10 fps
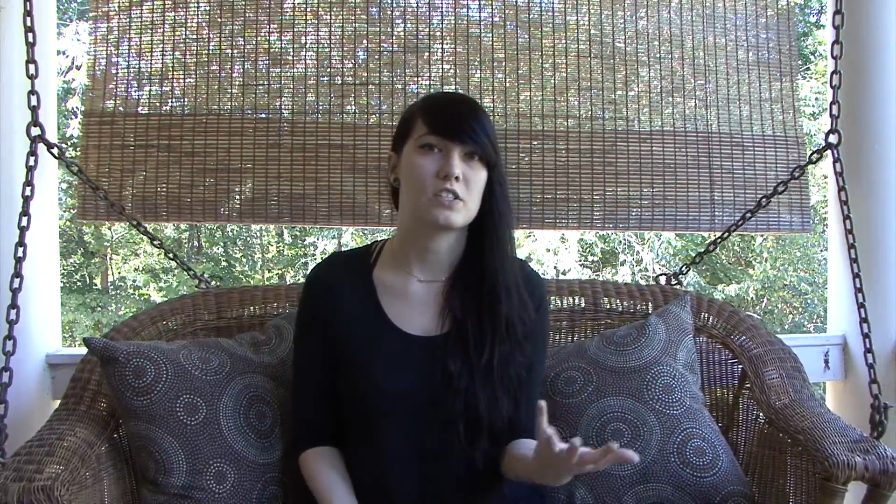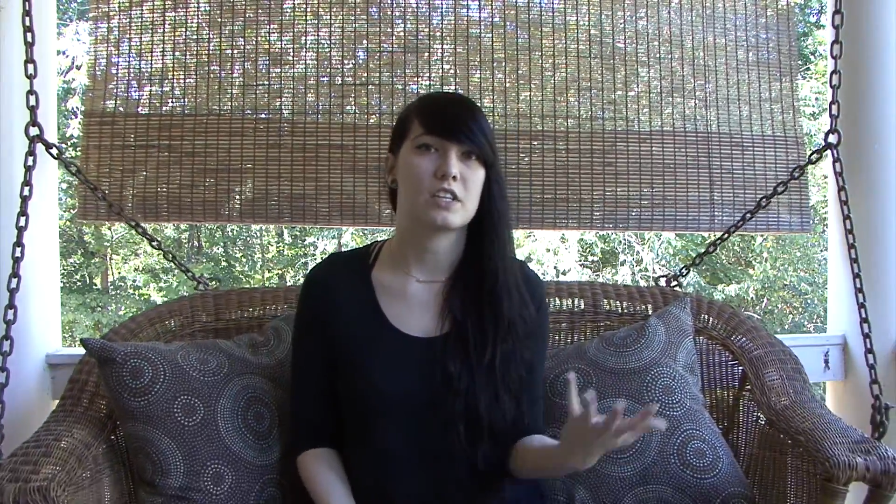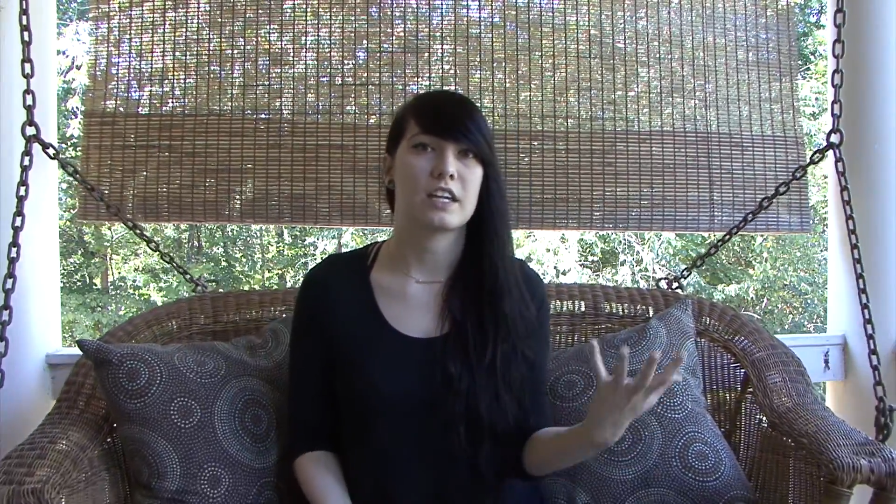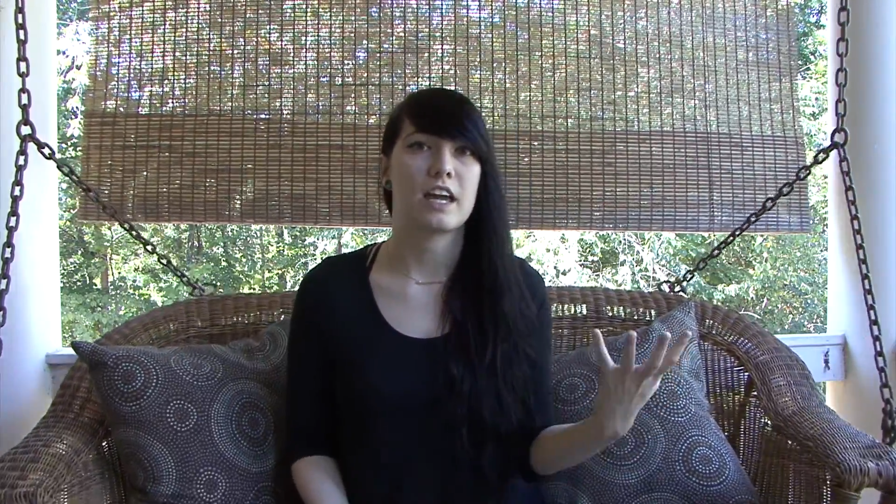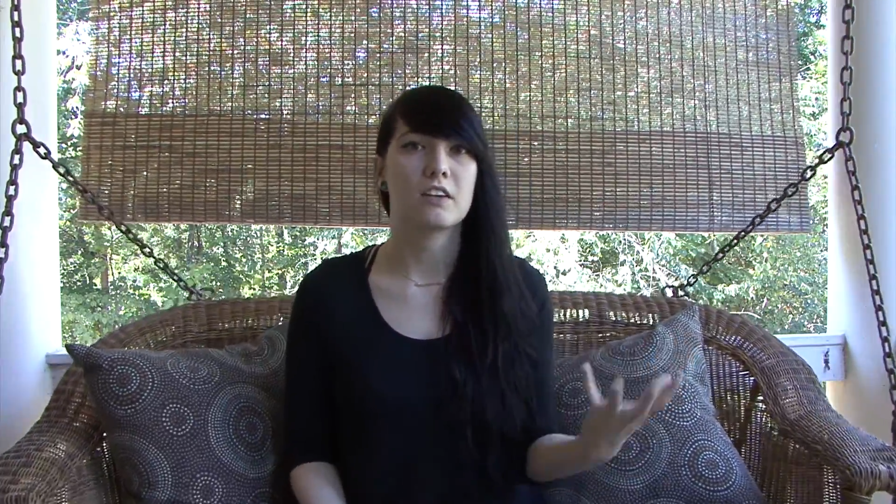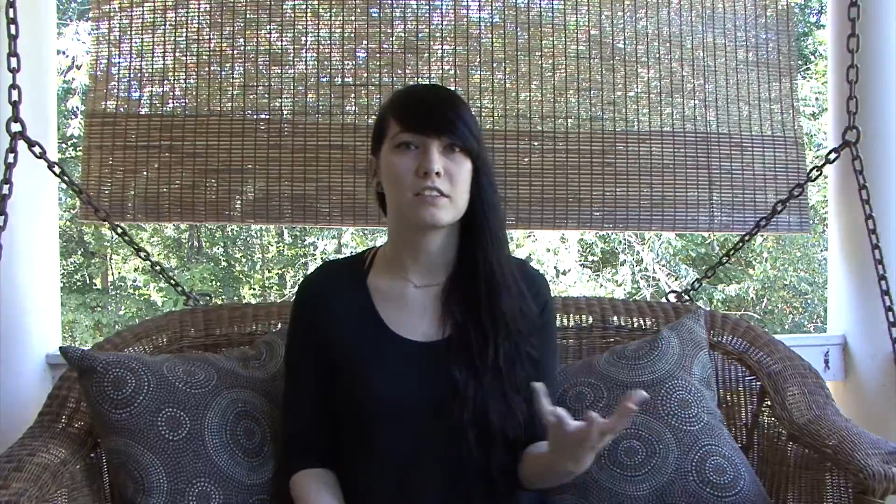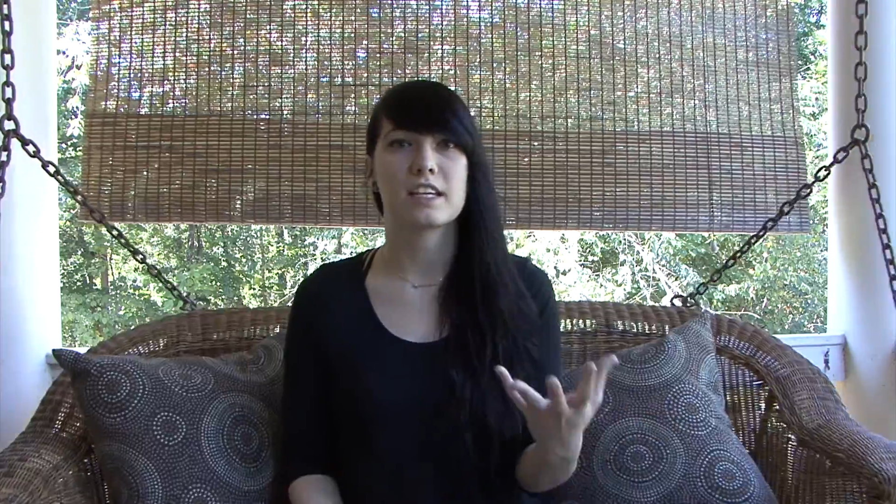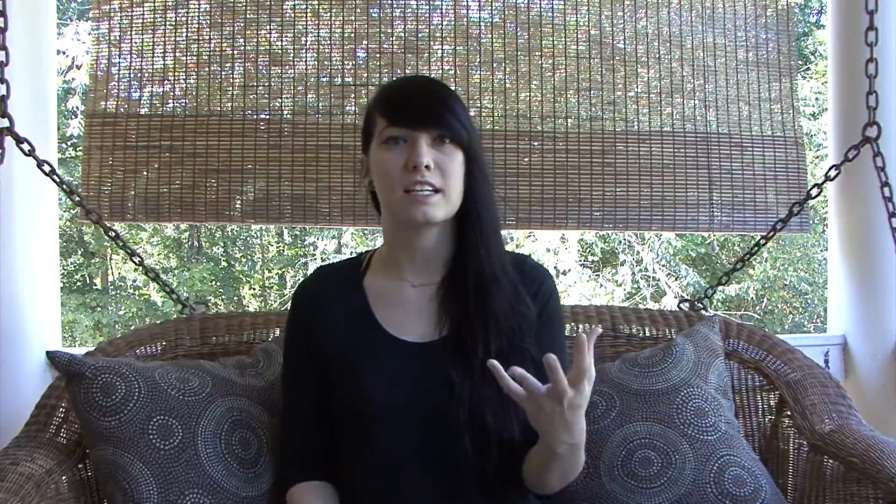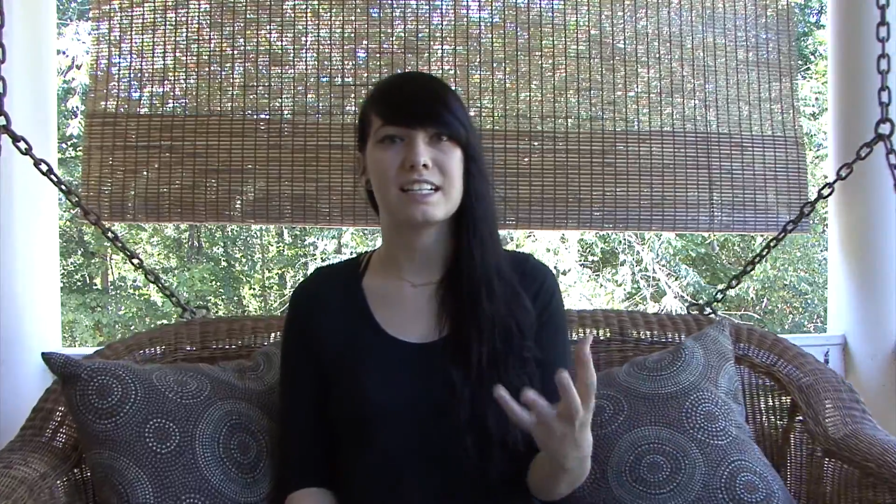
to the Celtic